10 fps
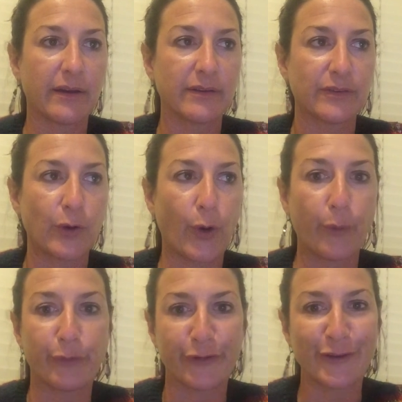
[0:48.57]
So
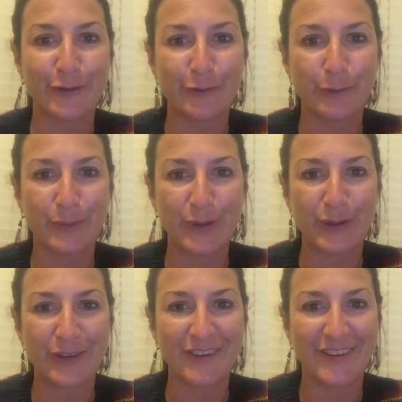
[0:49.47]
hopefully this will
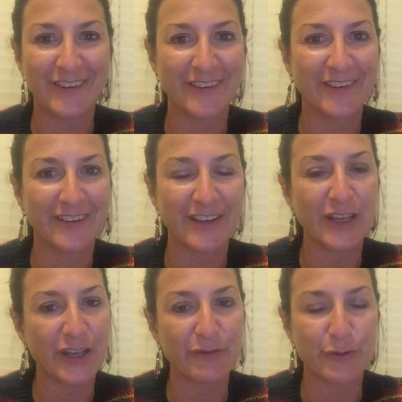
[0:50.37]
be
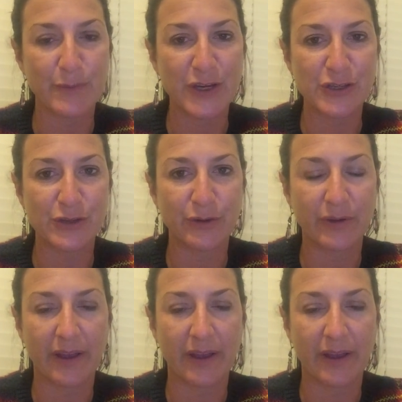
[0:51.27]
informational